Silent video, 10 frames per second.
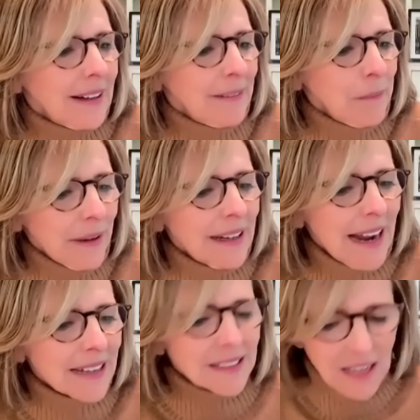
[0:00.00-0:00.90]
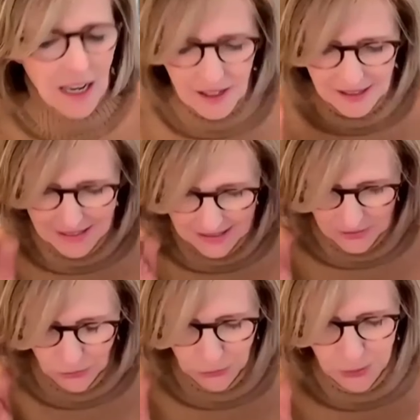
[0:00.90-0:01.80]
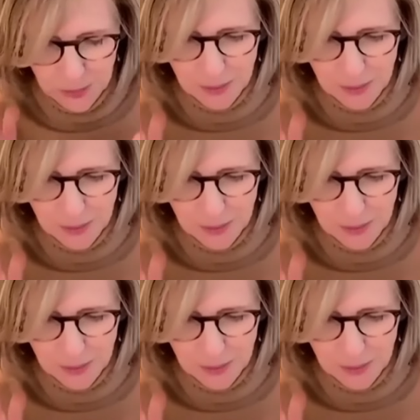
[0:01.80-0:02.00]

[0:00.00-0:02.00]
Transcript: When it ends, uh, it ends for me.